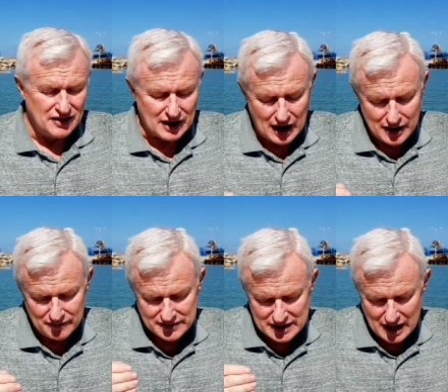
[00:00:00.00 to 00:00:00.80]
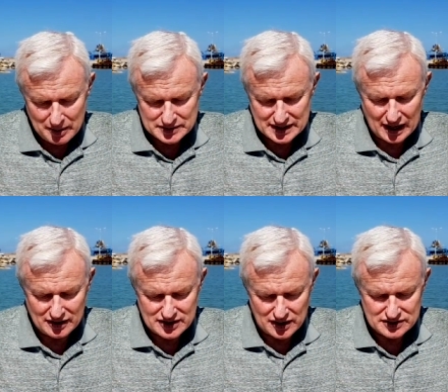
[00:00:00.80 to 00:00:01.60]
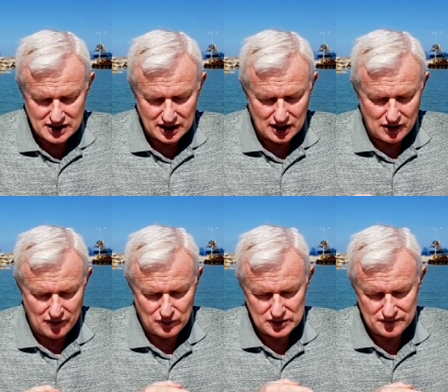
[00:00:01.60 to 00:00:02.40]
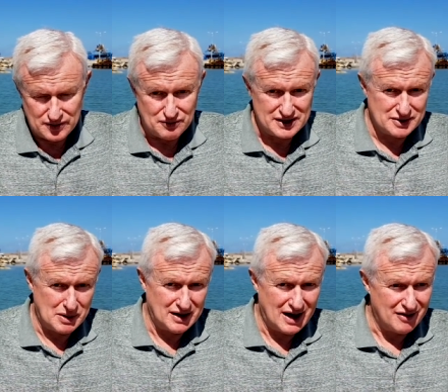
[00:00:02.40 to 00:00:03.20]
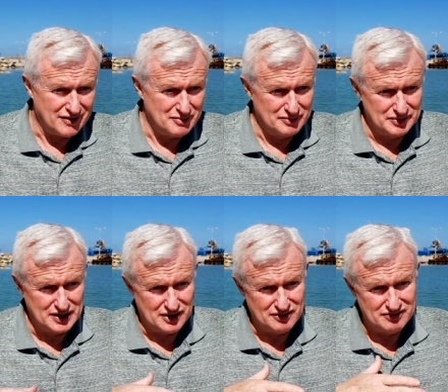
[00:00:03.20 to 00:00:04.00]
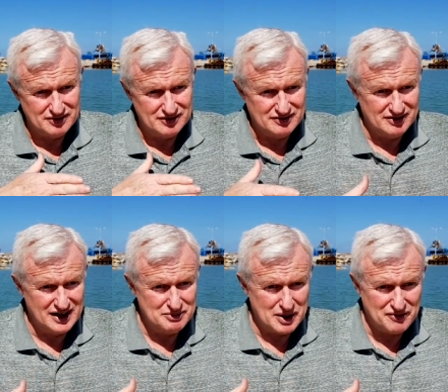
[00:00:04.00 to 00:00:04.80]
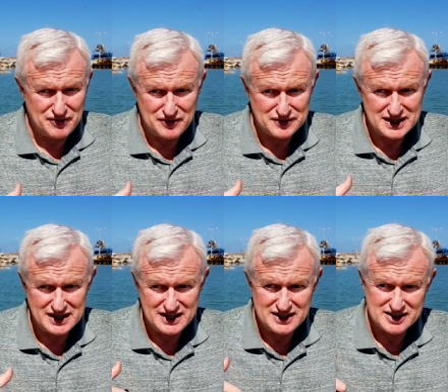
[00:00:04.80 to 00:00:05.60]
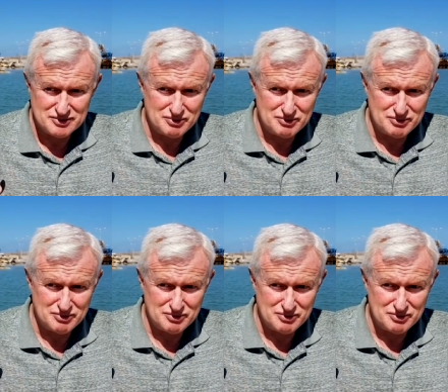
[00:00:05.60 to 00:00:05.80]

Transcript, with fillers: The kind of time scales I was thinking of was for the rest of my life. And, you know, in my 50s.